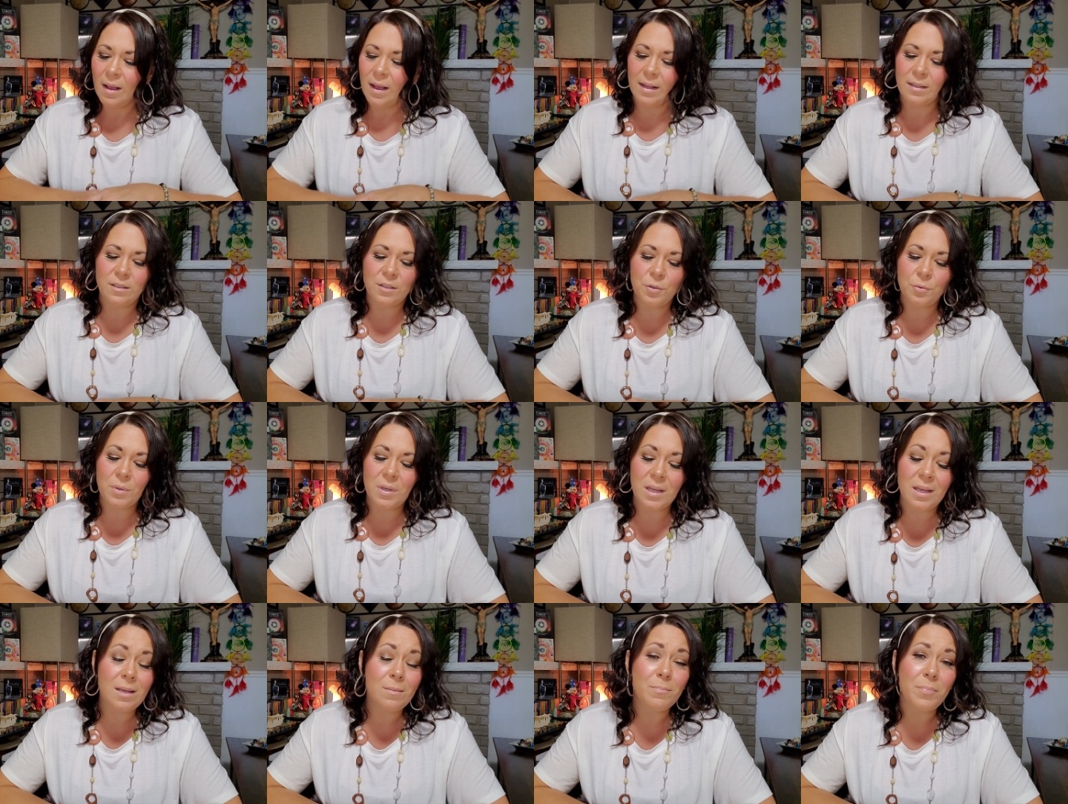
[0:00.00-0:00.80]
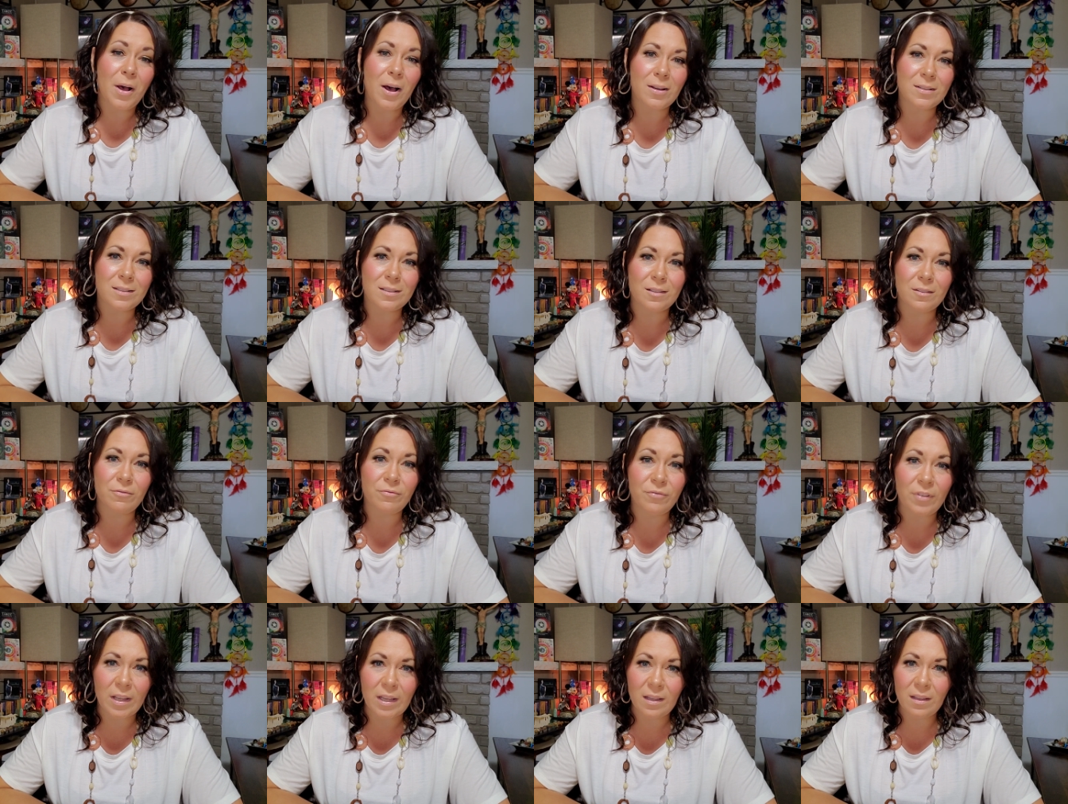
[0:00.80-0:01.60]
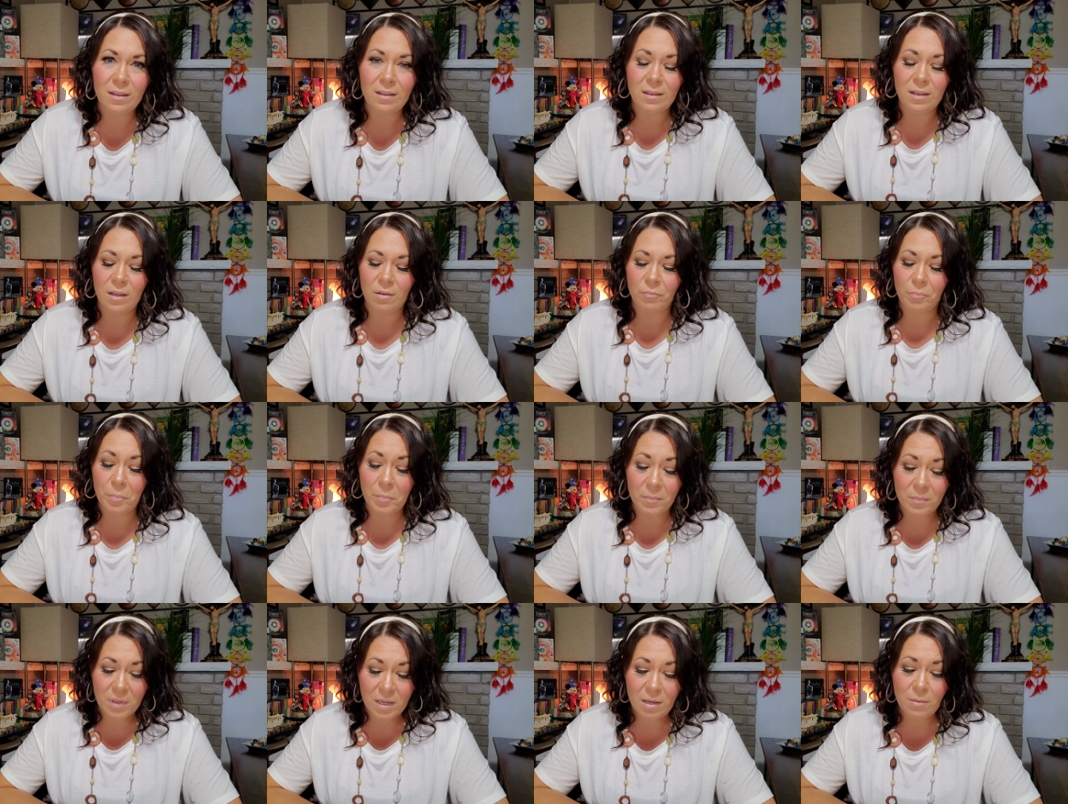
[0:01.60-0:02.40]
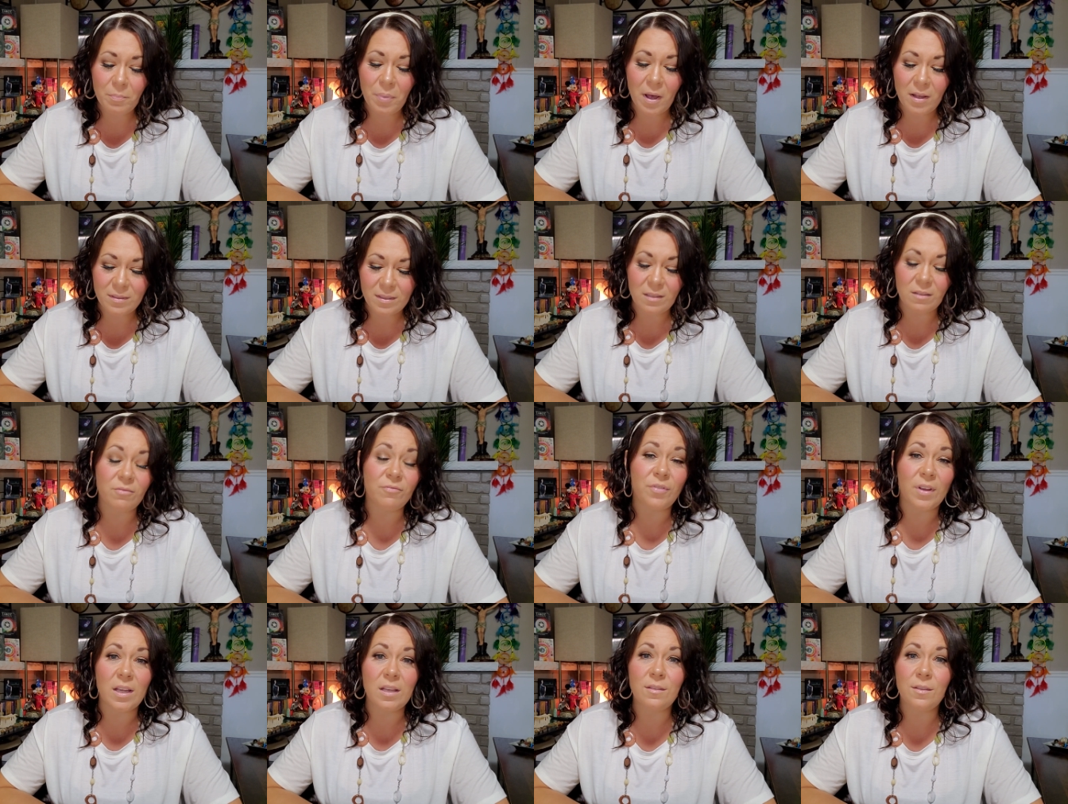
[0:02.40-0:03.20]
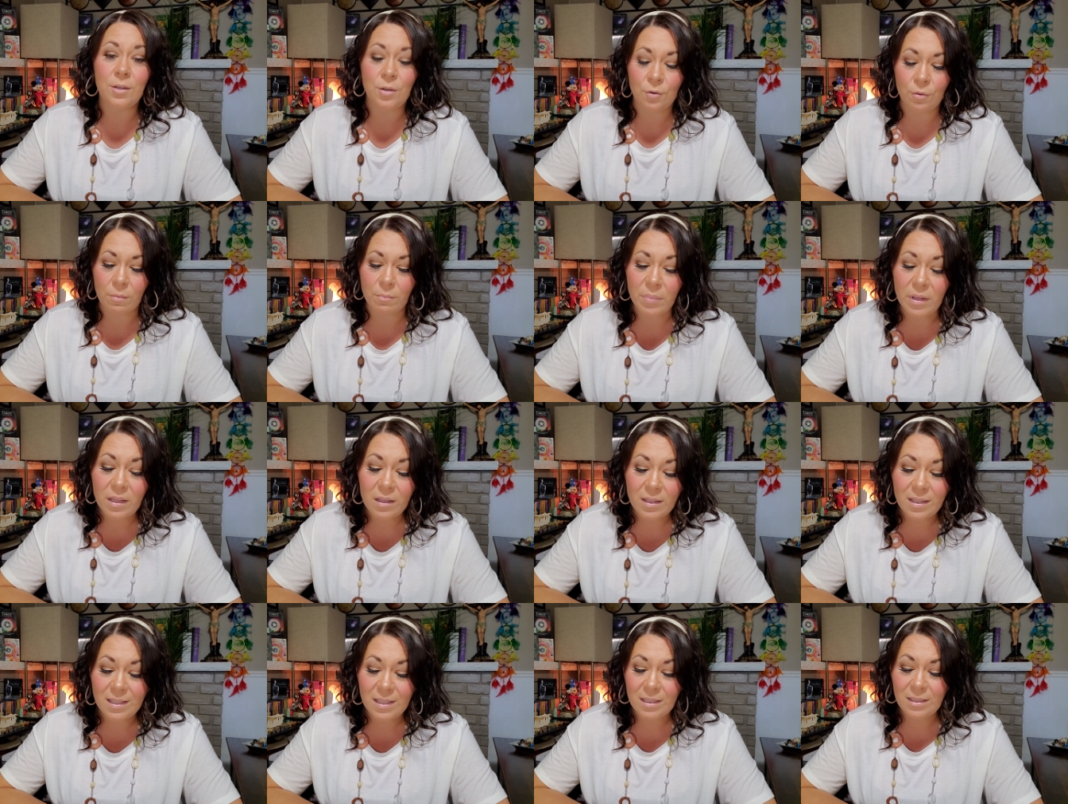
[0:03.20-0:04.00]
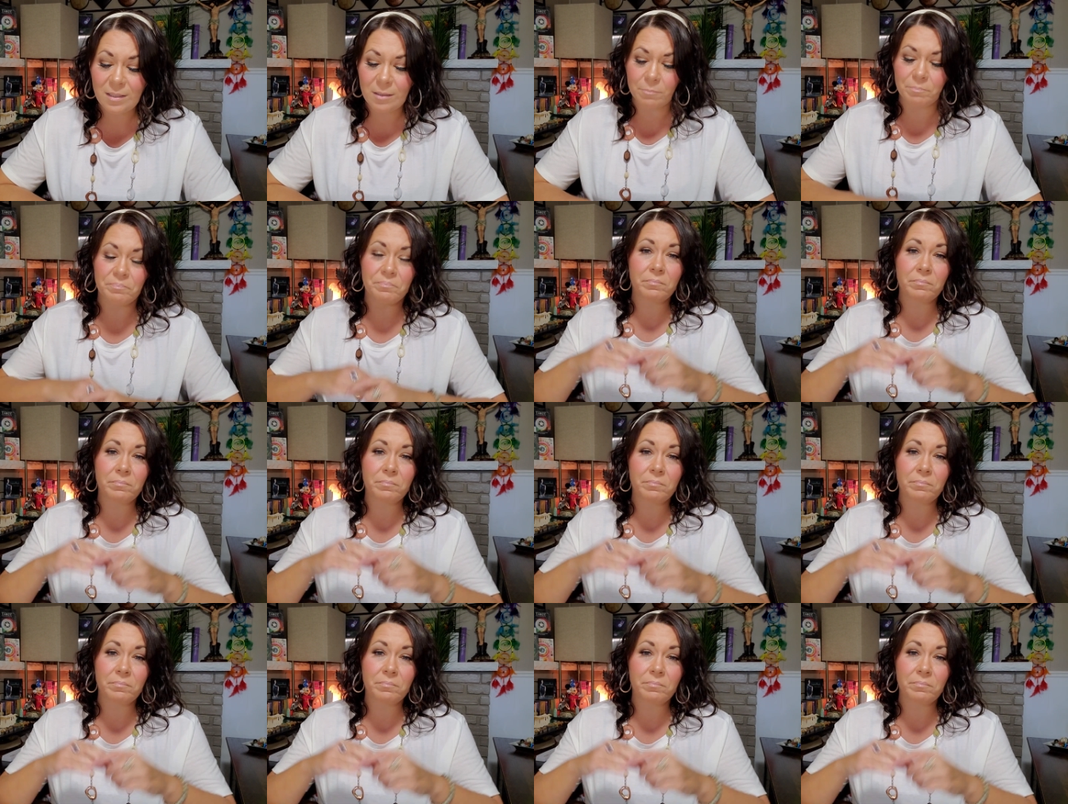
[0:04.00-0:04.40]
And so keep positive faith, keep, keep positive faith in your abilities.